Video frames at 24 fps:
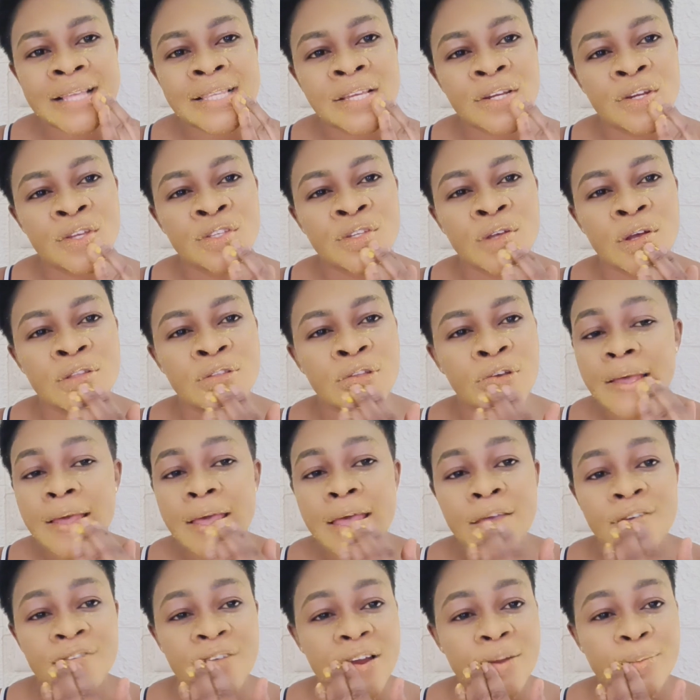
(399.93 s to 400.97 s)
as a result of
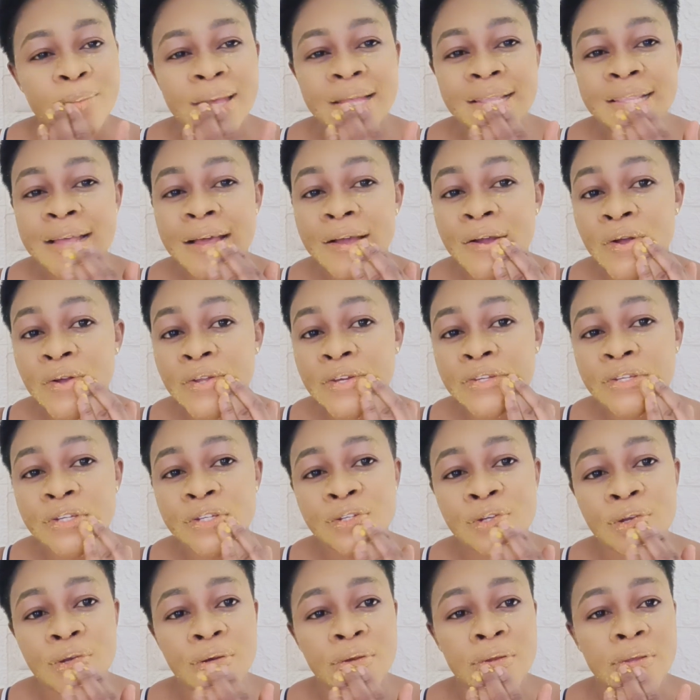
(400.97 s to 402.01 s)
environmental
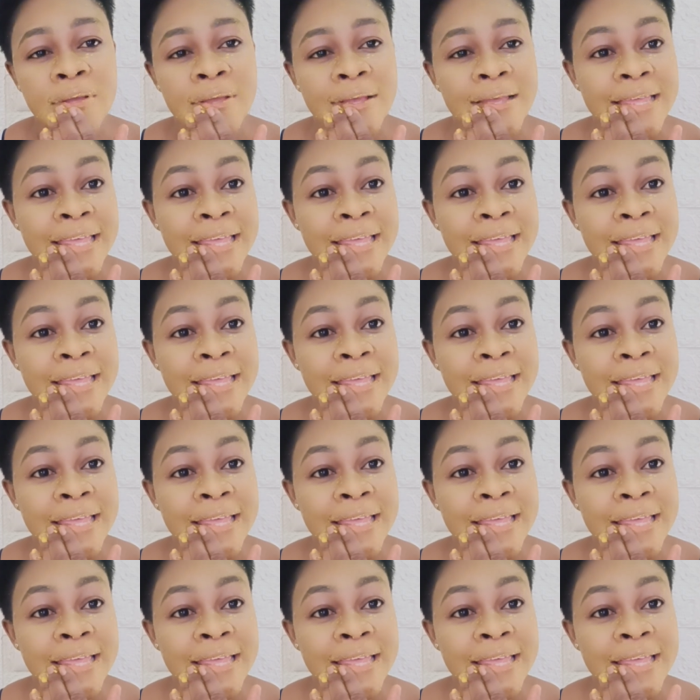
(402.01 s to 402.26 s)
condition,